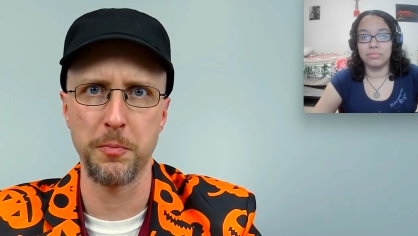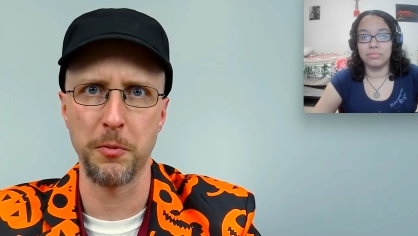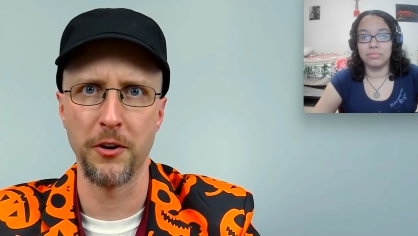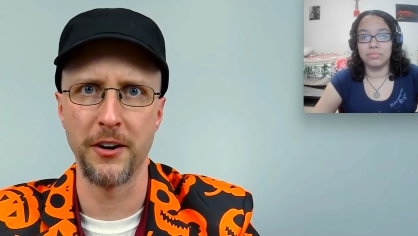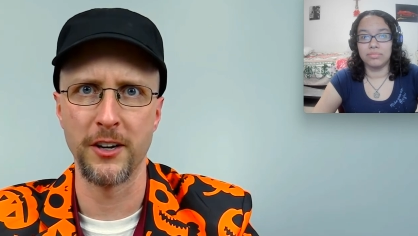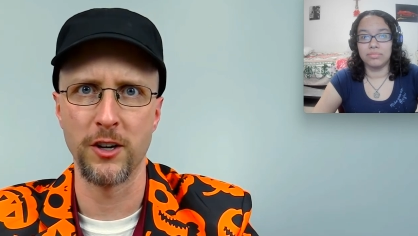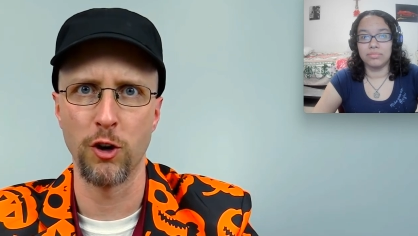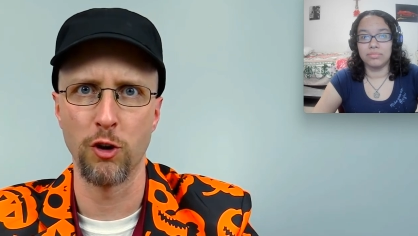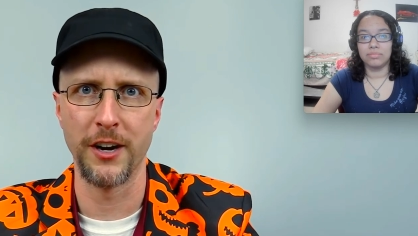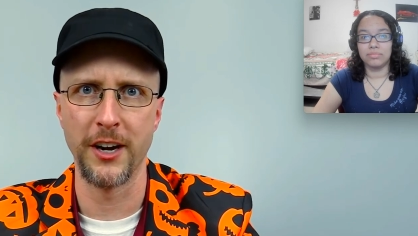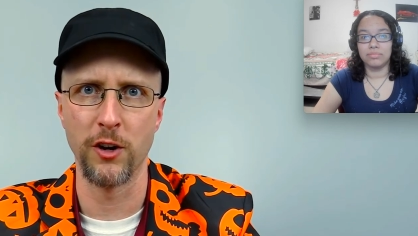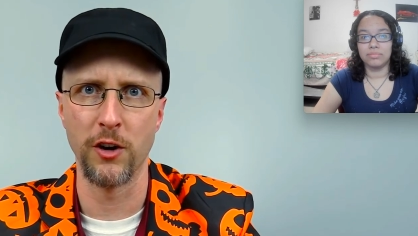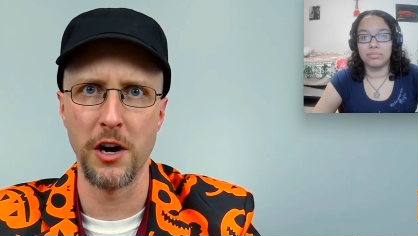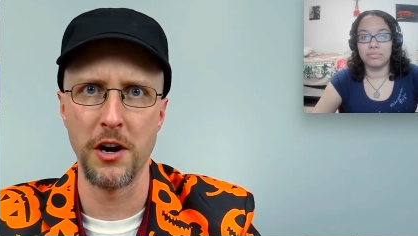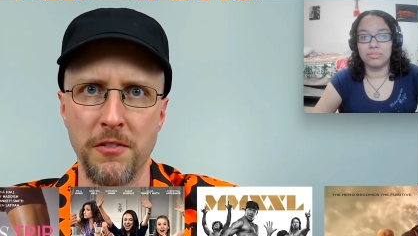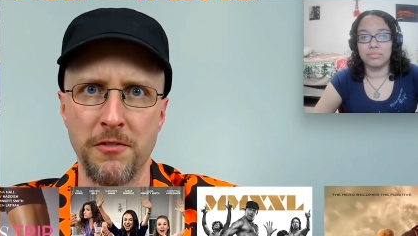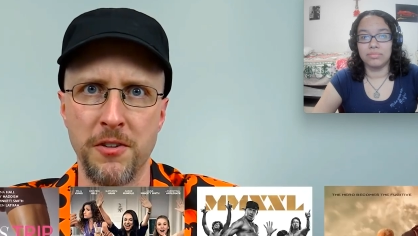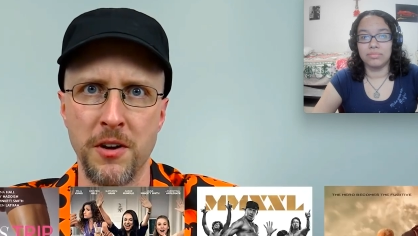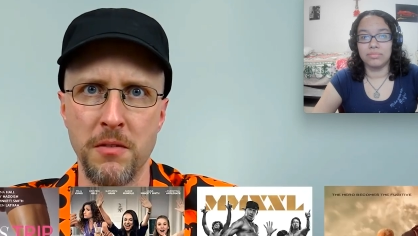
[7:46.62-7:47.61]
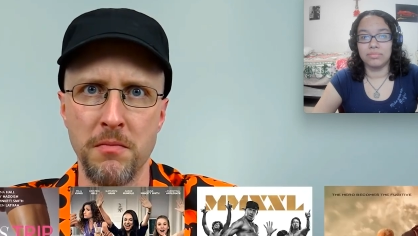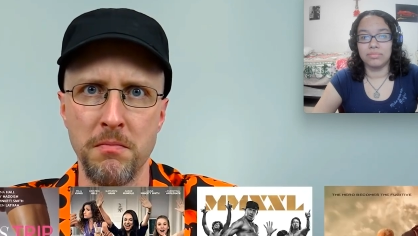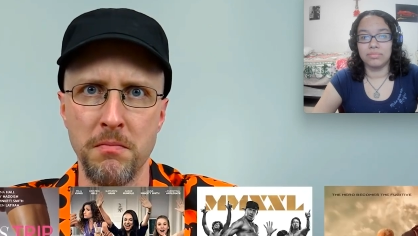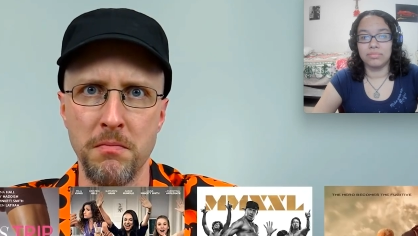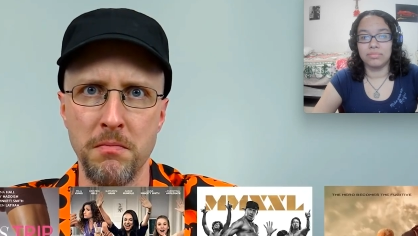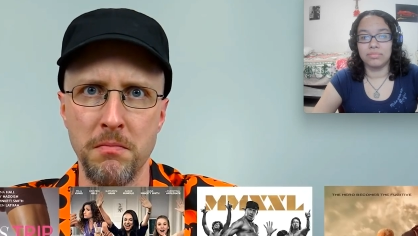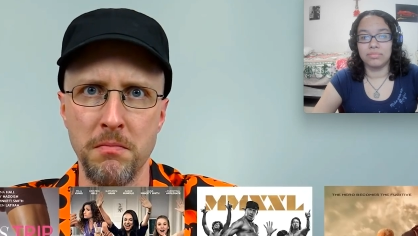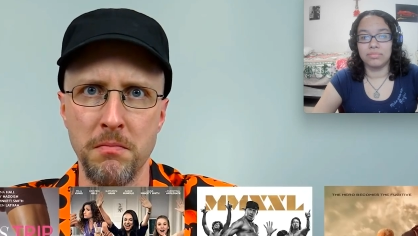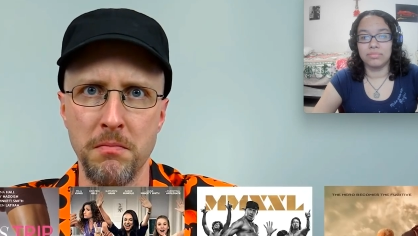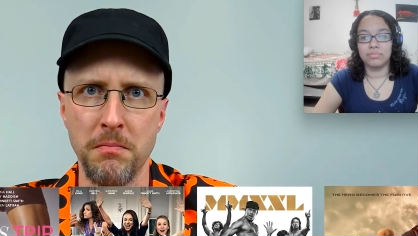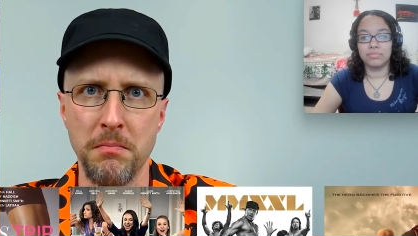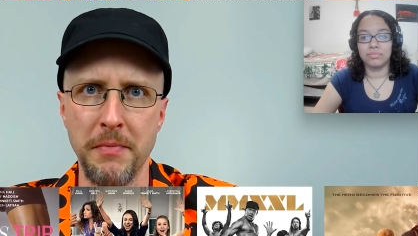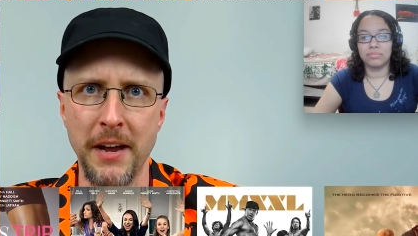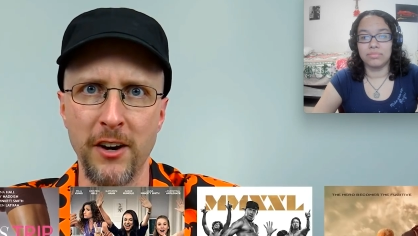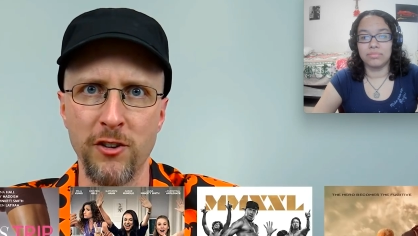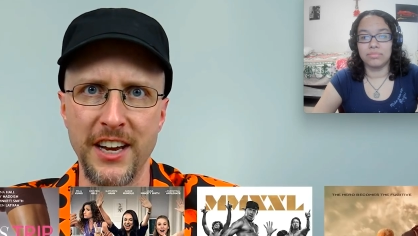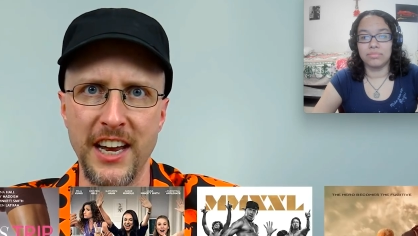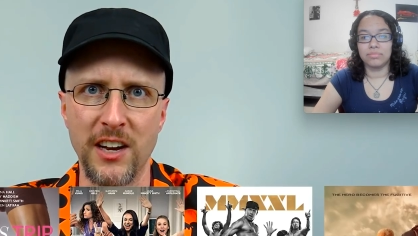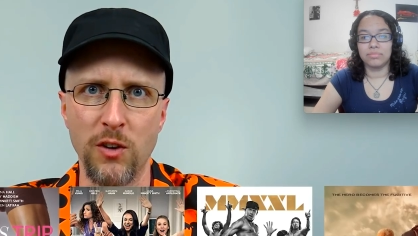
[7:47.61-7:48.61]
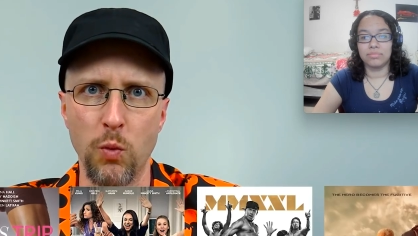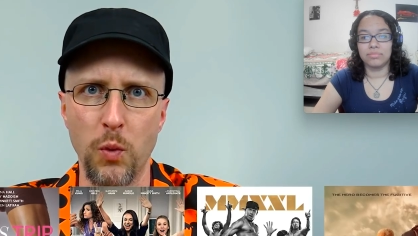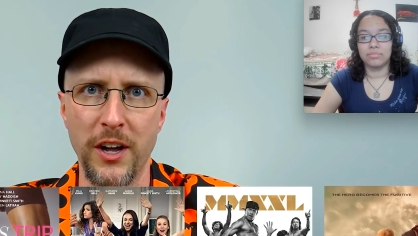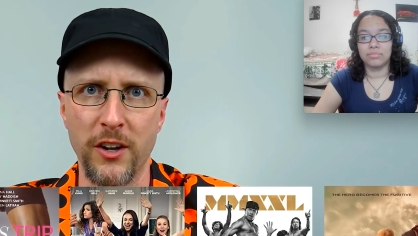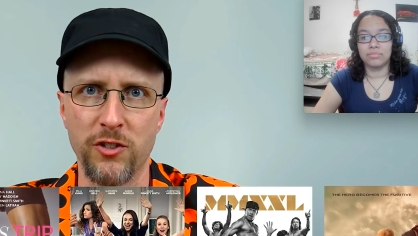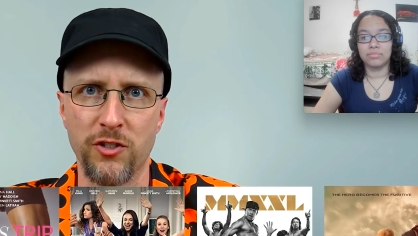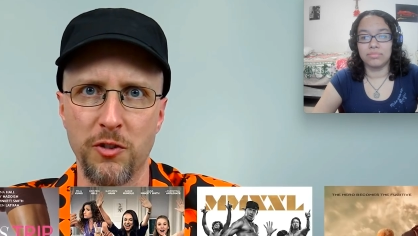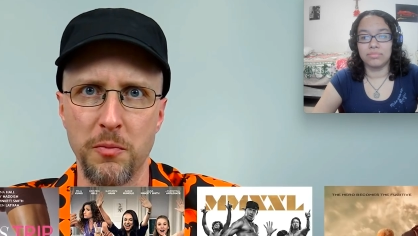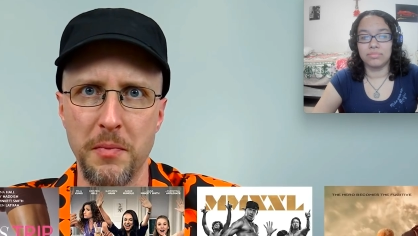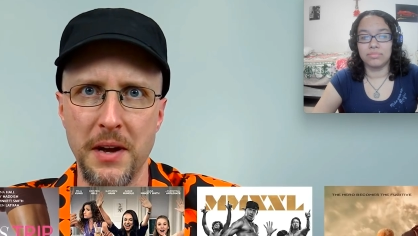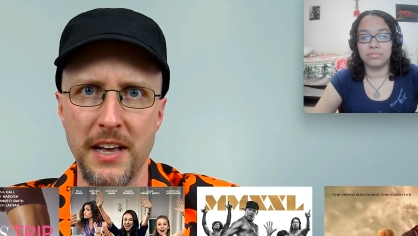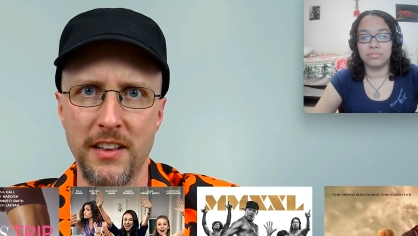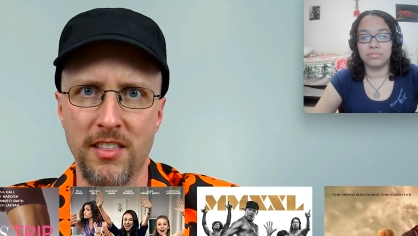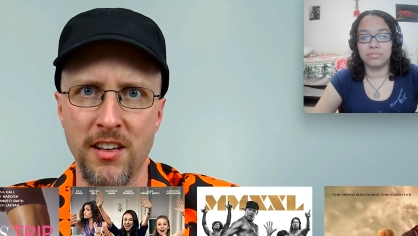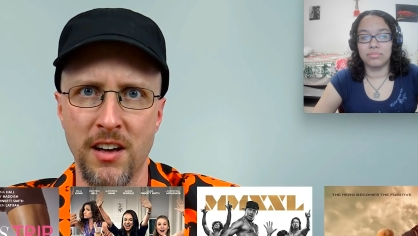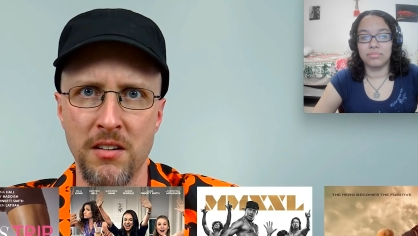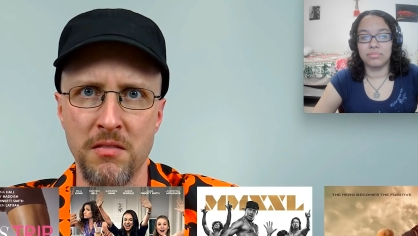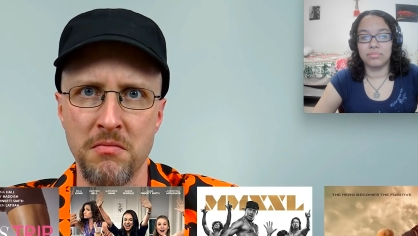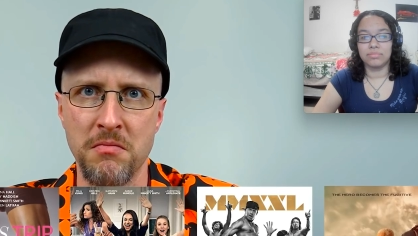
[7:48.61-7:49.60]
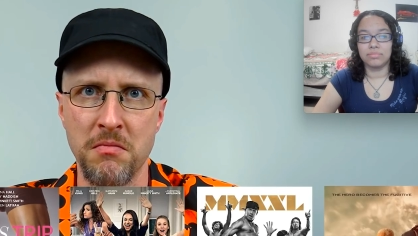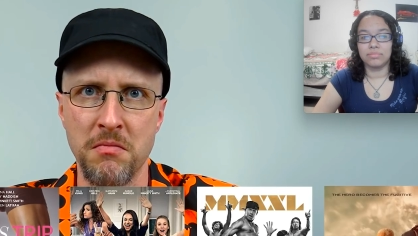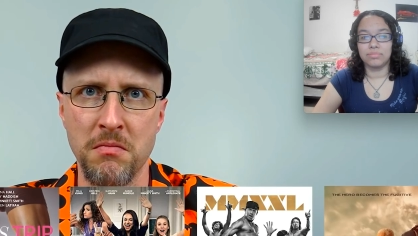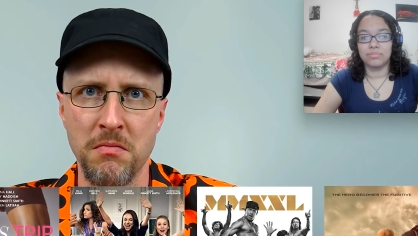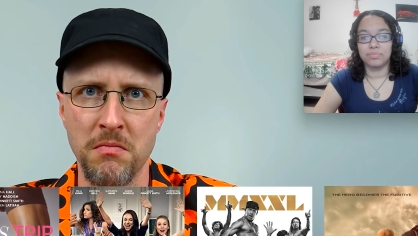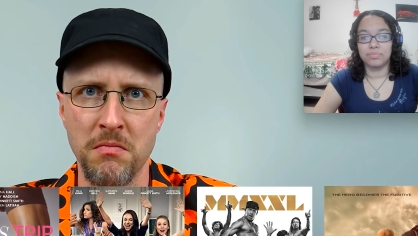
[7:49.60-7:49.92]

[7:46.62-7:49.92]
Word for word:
Speaker 1: prosperous career of marrying Will Smith.